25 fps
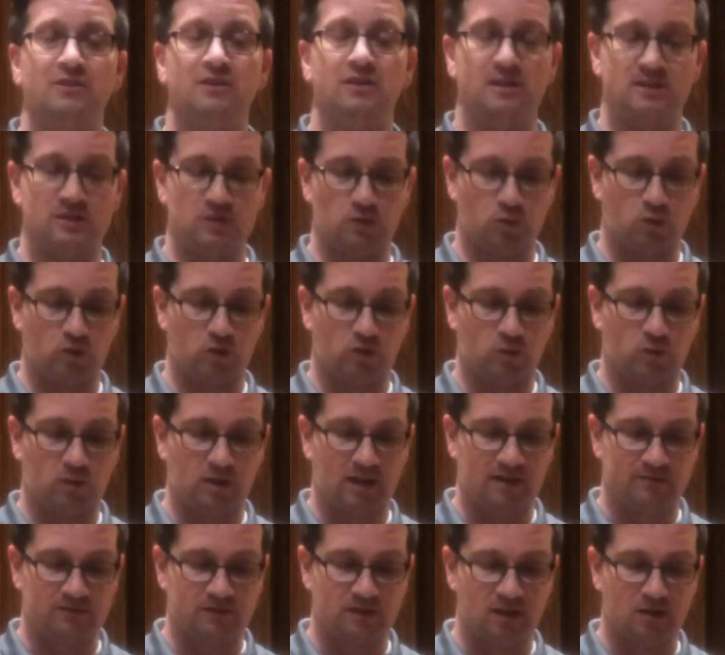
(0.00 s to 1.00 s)
If it doesn't work, we'll
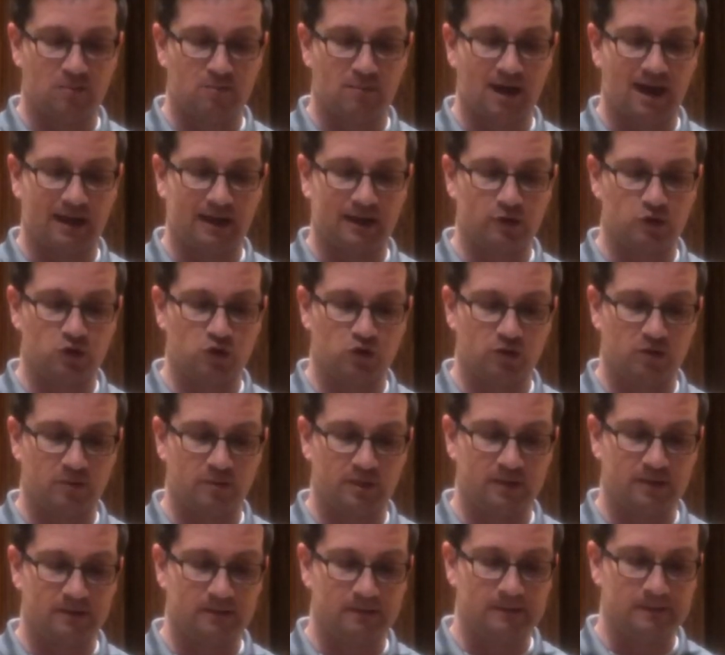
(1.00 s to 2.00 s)
have to come back and
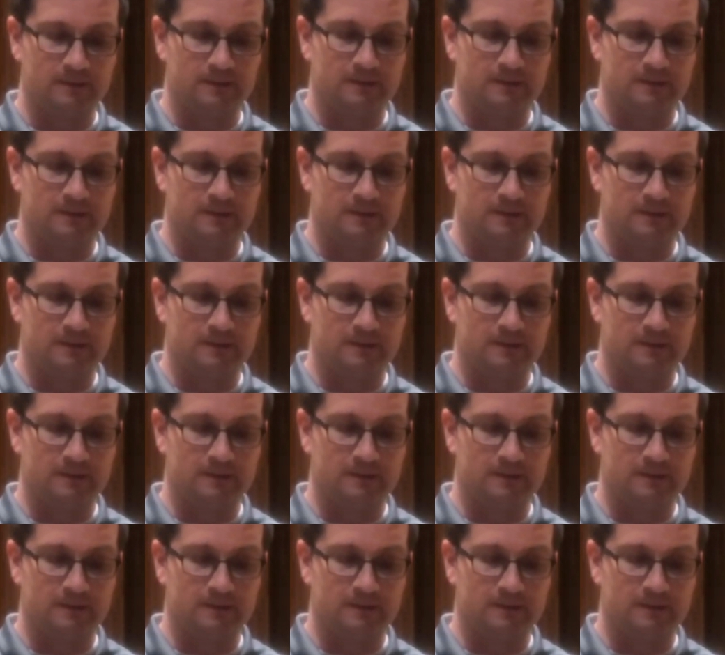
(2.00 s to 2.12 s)
trim it.